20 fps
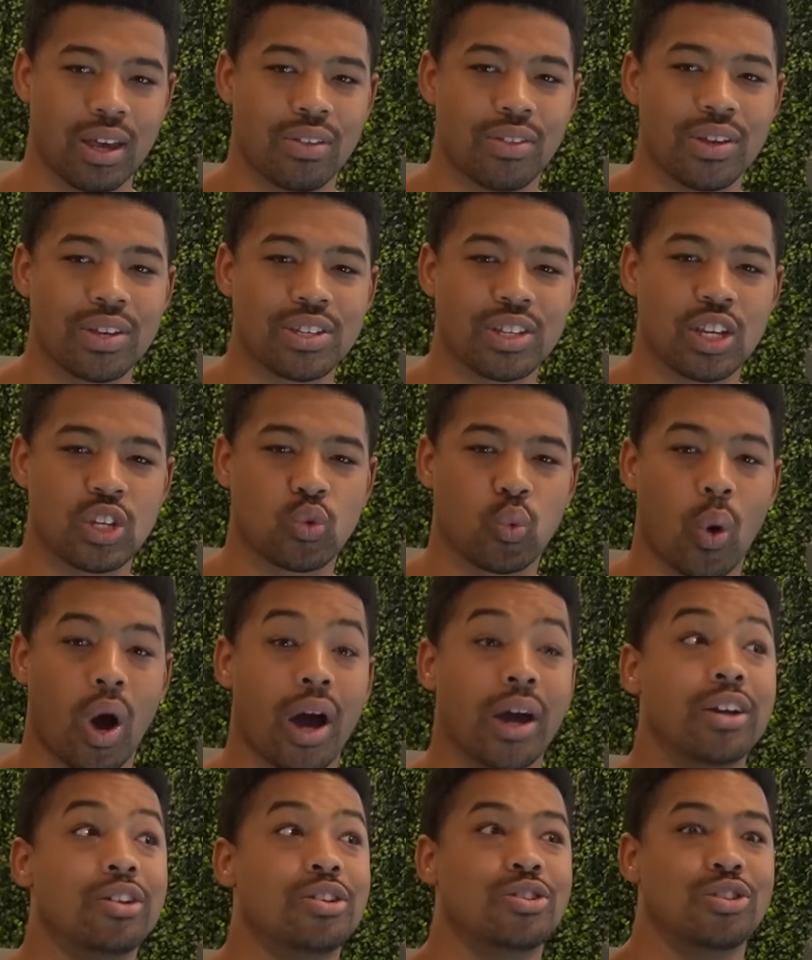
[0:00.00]
This is
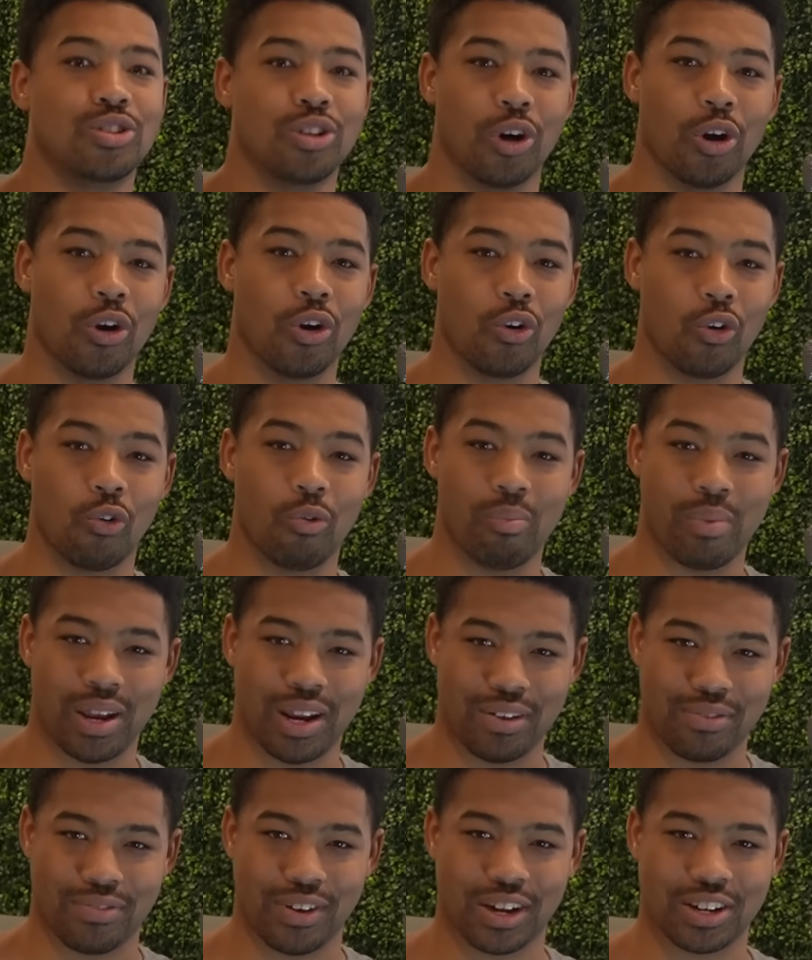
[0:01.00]
why so
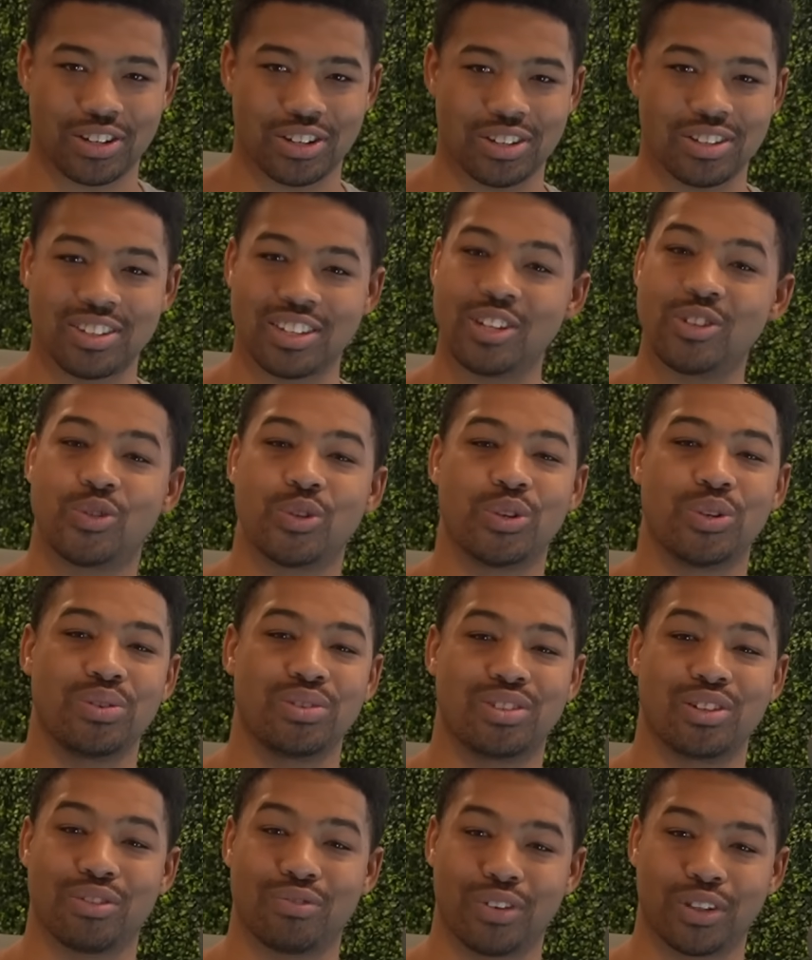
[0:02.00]
many fictions
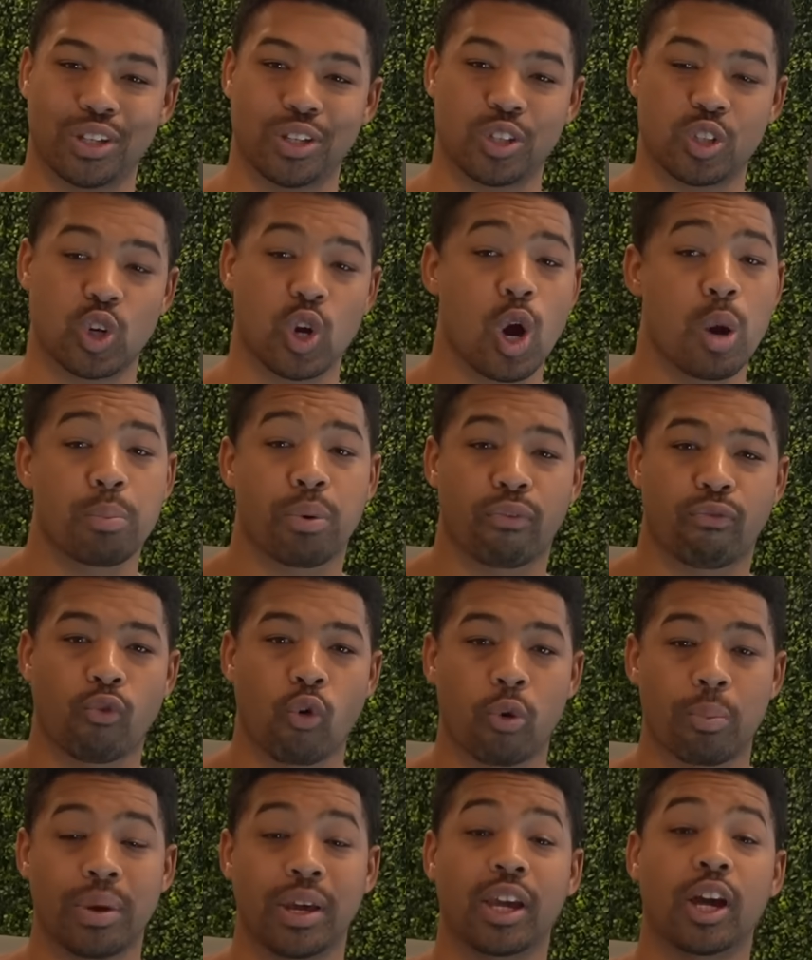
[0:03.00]
introduce their villains
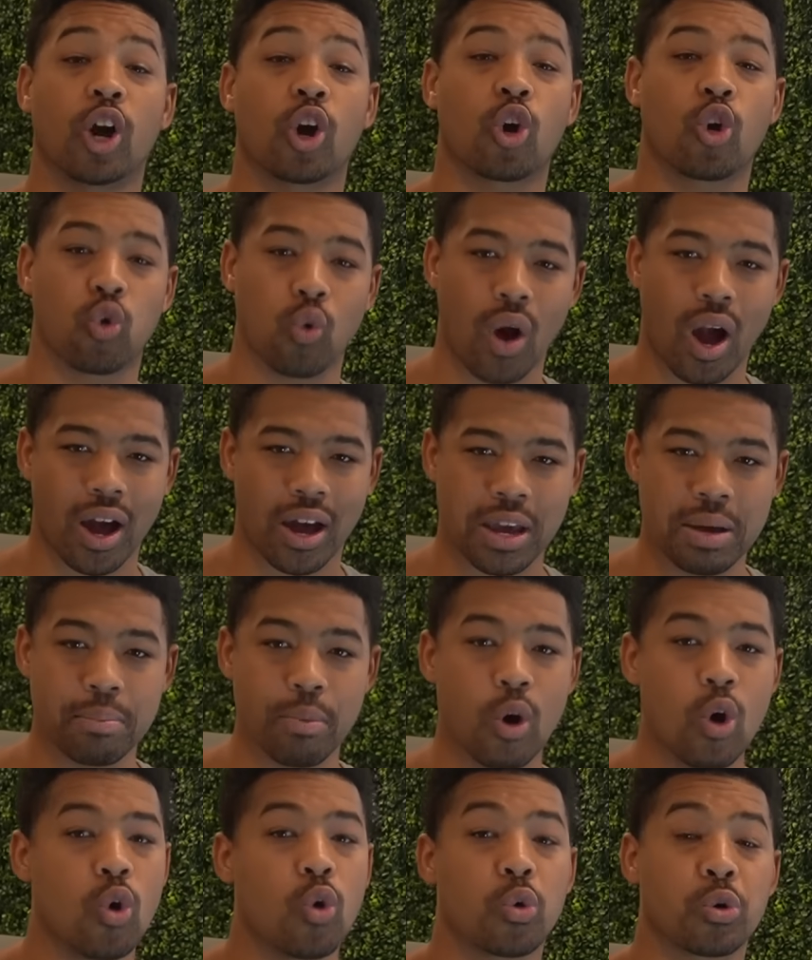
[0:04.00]
performing a crime
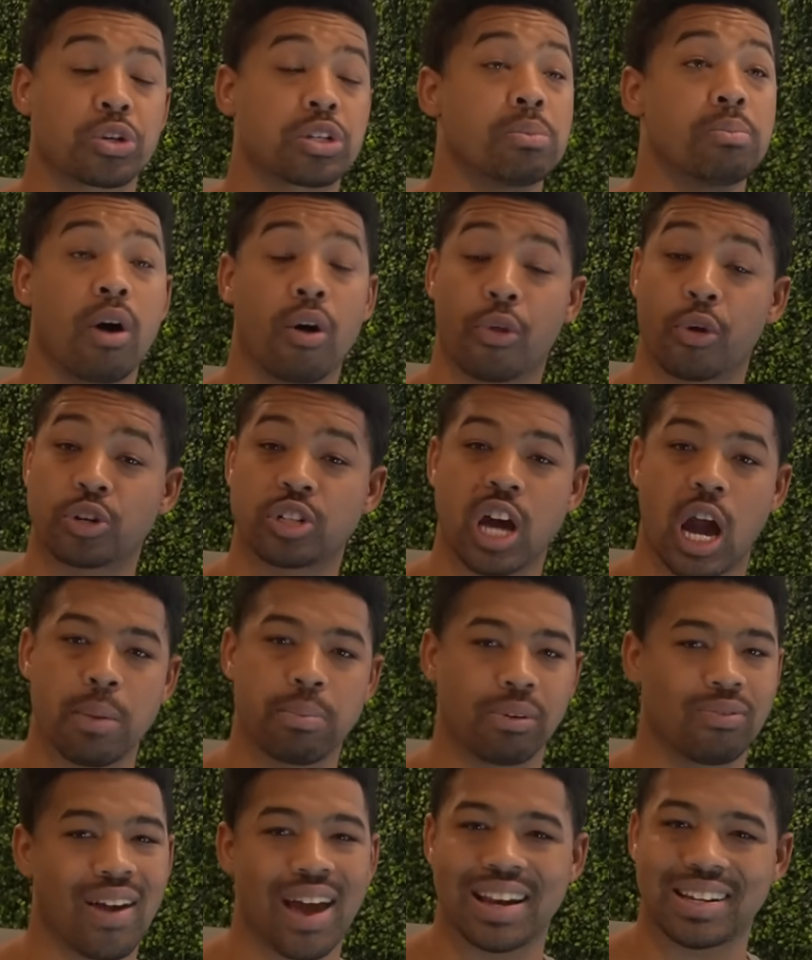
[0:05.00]
or some other
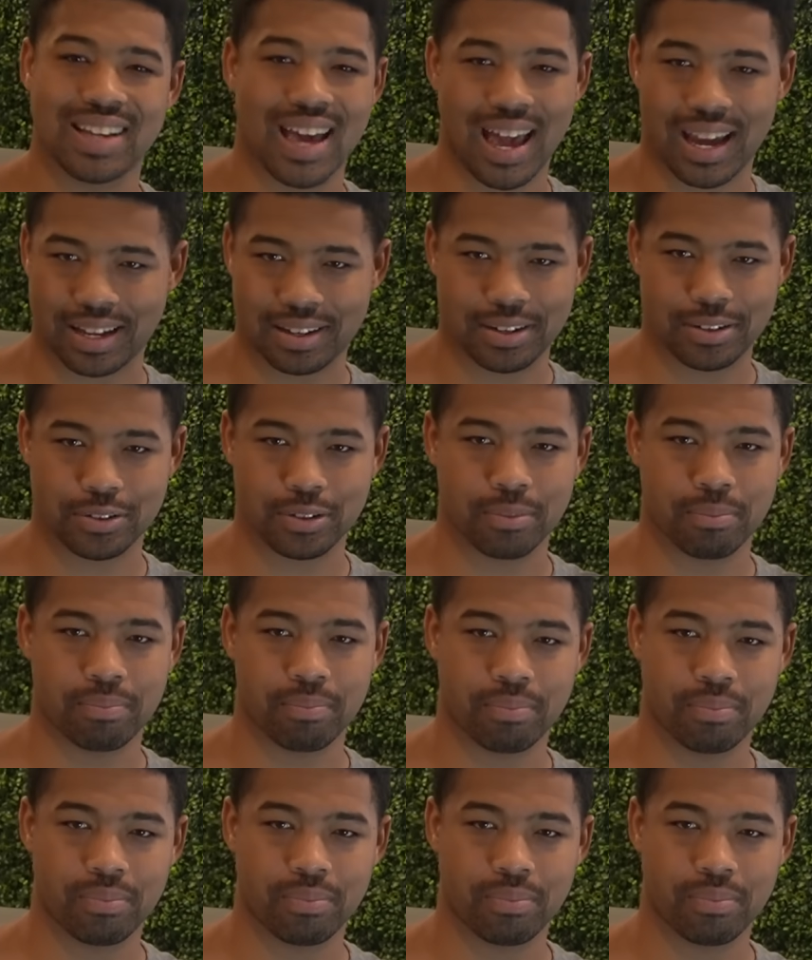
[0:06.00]
type of antagonism.